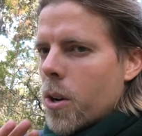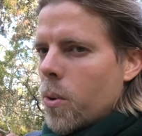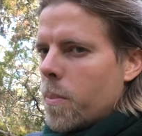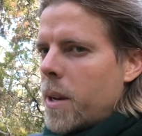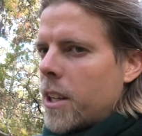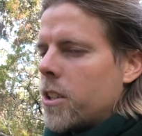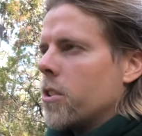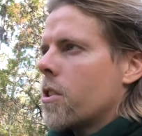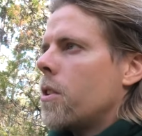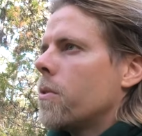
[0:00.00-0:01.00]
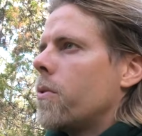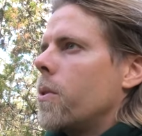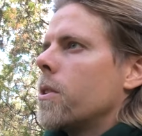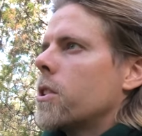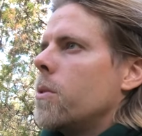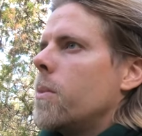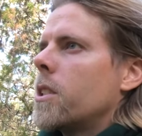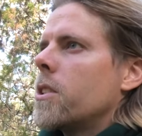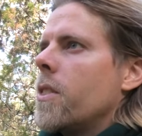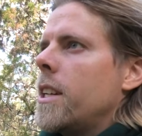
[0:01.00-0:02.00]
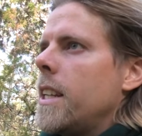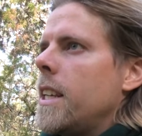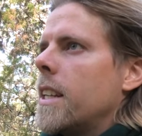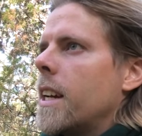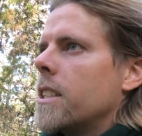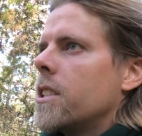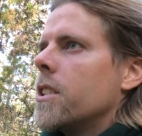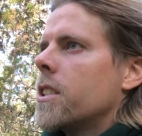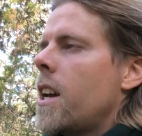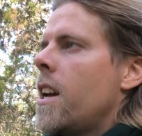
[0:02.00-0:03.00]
whole picture. So don't focus so much on the details, just